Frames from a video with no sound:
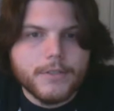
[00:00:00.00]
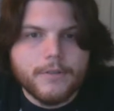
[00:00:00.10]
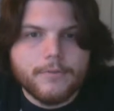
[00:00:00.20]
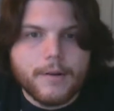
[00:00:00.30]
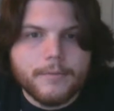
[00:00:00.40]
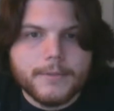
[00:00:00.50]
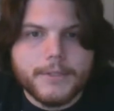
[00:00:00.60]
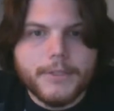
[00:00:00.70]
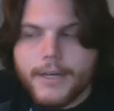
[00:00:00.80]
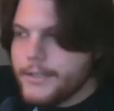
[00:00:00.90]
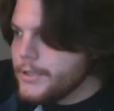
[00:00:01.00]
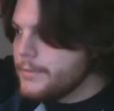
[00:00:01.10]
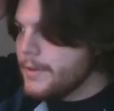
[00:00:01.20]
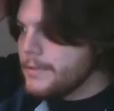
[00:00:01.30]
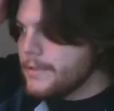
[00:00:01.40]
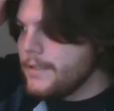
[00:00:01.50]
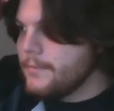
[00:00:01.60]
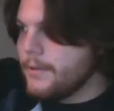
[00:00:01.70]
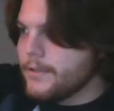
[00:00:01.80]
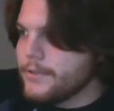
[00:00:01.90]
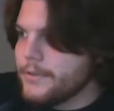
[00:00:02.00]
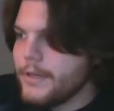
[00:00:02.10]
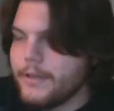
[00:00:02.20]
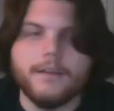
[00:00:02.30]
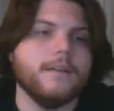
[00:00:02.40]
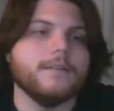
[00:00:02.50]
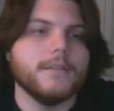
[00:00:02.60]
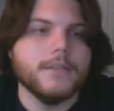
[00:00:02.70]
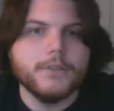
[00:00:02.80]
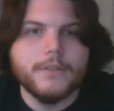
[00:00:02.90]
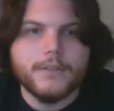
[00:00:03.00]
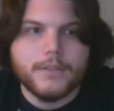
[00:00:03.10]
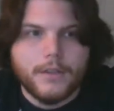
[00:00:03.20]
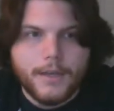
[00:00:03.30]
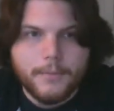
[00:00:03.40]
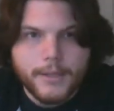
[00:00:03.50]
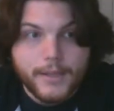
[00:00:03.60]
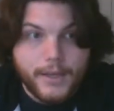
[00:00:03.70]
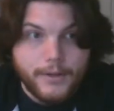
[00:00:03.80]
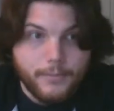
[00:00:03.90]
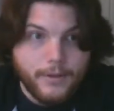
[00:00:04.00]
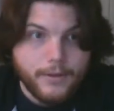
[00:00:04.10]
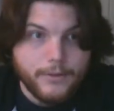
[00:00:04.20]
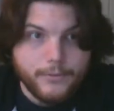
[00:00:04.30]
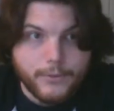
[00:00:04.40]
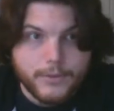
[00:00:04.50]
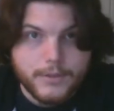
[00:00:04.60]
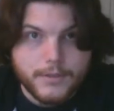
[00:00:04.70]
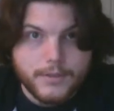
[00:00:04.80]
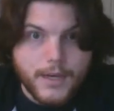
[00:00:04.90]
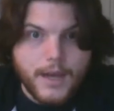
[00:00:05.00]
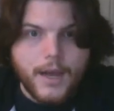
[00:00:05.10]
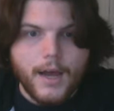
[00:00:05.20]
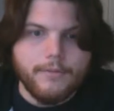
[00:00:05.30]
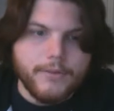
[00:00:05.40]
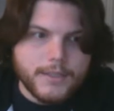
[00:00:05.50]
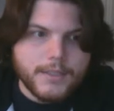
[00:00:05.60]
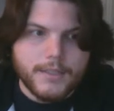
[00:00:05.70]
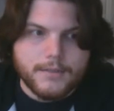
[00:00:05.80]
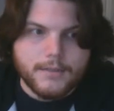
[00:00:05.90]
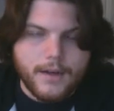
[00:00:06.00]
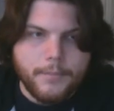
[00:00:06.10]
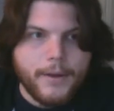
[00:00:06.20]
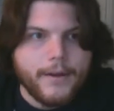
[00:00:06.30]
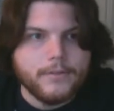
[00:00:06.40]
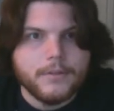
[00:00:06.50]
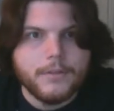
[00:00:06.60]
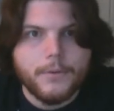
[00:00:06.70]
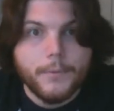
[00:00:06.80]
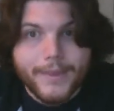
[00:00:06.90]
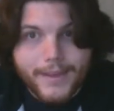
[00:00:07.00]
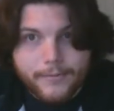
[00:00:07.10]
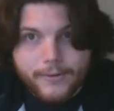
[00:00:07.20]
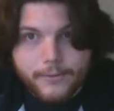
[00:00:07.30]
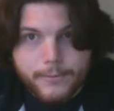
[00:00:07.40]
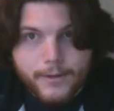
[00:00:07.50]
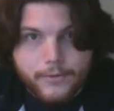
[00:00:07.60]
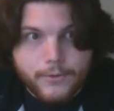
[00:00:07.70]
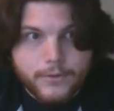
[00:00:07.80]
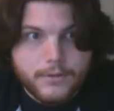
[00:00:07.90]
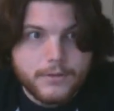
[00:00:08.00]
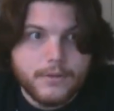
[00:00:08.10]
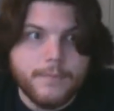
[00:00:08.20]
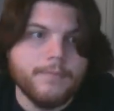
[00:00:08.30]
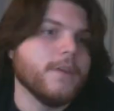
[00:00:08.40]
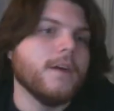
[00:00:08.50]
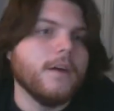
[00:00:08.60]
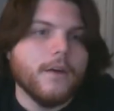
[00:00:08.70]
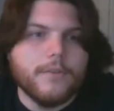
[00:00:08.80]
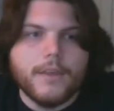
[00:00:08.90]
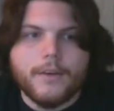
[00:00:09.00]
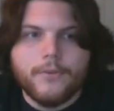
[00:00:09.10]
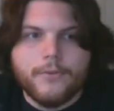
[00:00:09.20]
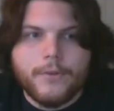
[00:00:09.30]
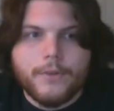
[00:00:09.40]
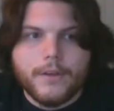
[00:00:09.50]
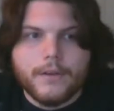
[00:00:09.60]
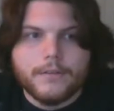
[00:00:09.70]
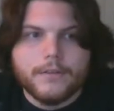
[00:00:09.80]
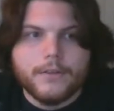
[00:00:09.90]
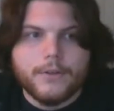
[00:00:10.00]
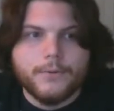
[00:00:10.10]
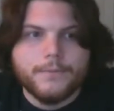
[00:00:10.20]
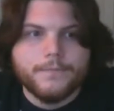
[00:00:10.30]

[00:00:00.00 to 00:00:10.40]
set of problems here, you guys should be able to see them on the screen, is essentially just labeling the intermolecular forces of these 6 compounds. So when we think of intermolecular forces, you have to think of a few things. So,